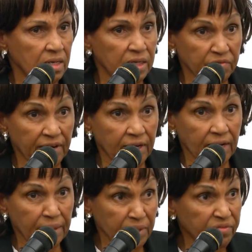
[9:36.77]
If
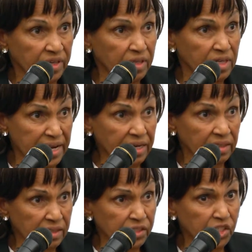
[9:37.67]
I'm living in the
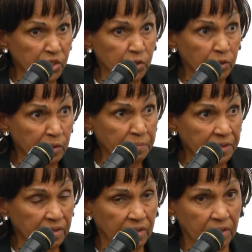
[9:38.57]
Netherlands, in Europe,
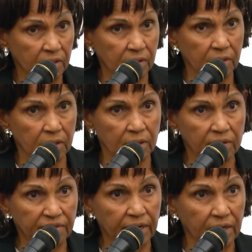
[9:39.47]

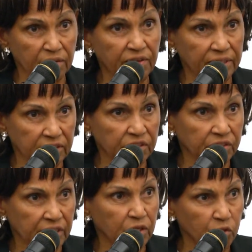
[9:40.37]
if I
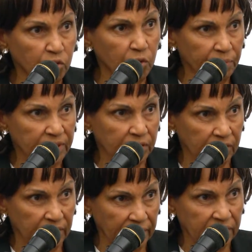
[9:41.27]
just take Europe as
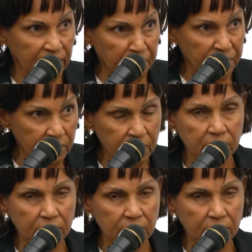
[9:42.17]
an example,